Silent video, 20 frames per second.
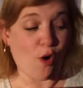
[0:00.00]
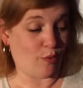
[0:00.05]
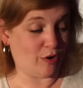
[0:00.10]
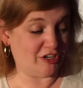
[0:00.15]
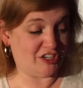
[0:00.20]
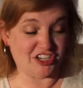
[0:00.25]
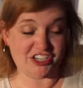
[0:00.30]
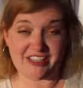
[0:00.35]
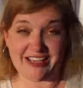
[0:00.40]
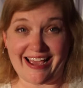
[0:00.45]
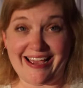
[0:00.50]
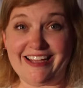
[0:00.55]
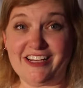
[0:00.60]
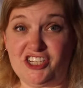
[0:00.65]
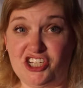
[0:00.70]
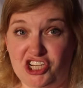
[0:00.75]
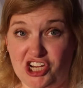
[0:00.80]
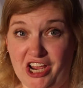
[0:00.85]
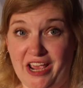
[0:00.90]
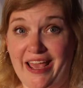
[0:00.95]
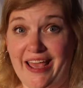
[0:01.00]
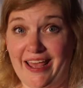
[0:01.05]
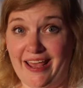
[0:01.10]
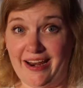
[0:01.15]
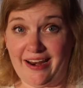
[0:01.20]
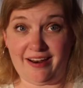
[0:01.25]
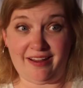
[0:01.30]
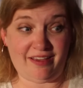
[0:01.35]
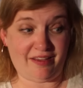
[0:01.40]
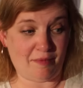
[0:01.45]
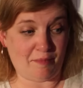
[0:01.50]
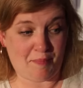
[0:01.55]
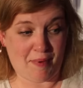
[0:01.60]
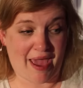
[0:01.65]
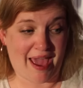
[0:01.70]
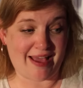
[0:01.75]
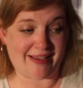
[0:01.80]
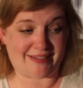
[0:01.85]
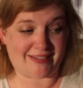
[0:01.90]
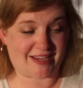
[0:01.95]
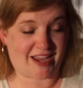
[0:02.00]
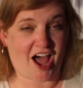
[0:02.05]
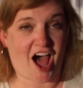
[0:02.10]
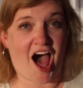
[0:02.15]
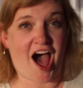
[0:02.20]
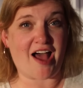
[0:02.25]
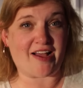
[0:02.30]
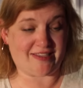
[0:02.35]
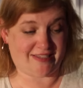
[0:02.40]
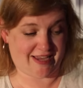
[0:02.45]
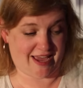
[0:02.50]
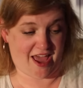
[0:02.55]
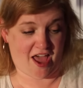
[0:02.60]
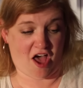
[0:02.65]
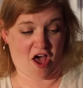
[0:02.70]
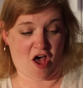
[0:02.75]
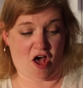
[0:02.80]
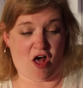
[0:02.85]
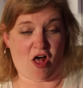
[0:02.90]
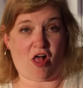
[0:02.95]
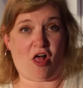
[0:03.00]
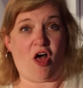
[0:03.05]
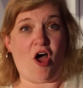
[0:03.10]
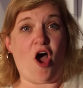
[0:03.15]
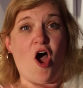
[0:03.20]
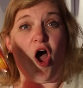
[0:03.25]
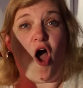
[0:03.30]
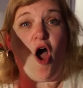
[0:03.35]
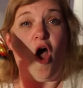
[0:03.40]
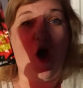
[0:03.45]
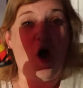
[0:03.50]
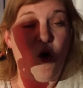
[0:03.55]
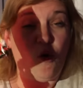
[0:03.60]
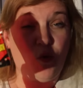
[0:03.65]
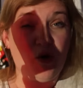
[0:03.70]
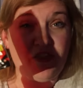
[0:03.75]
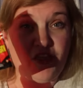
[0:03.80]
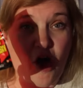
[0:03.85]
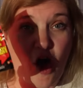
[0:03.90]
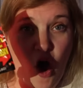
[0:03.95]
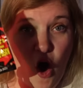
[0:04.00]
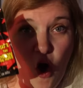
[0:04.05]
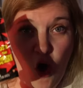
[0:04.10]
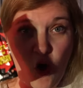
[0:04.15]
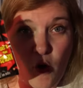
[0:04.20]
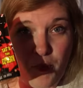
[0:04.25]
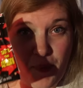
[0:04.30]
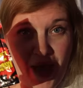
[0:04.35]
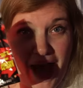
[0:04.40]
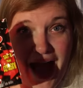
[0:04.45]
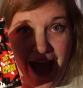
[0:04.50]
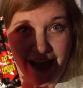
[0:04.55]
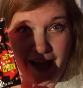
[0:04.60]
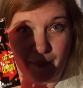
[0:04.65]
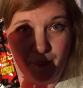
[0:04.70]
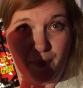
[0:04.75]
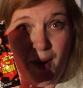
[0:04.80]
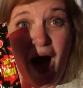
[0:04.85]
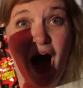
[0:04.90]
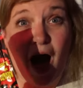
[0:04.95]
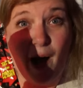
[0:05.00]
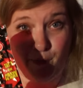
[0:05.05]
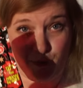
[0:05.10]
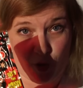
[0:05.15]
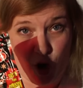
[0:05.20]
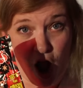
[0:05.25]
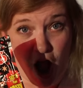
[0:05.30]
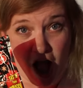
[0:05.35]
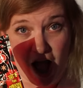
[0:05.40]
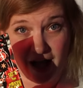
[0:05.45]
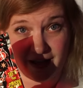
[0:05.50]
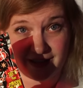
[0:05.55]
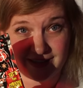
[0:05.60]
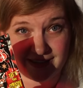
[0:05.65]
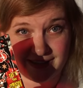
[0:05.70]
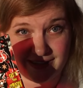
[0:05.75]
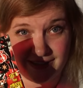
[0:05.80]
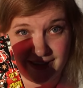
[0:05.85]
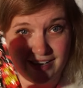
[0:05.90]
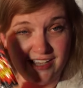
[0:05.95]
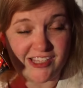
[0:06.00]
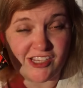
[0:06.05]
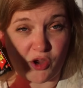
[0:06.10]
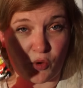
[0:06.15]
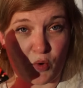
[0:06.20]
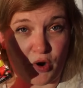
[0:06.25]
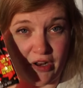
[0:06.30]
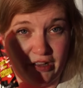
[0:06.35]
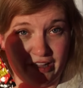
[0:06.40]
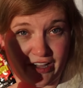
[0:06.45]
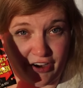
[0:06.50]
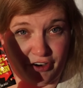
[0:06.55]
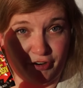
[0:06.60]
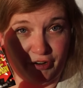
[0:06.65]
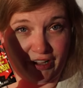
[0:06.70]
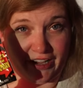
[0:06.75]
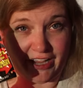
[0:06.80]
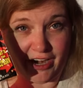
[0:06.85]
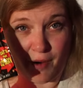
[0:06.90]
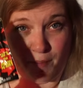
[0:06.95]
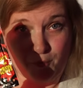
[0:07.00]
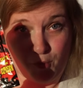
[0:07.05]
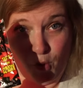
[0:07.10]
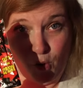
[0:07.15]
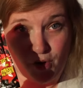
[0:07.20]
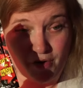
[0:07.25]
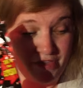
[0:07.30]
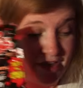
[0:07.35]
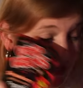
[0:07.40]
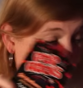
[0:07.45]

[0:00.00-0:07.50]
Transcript: which is a gin-based cocktail with a whole pack of Pop Rocks. So we're literally gonna pour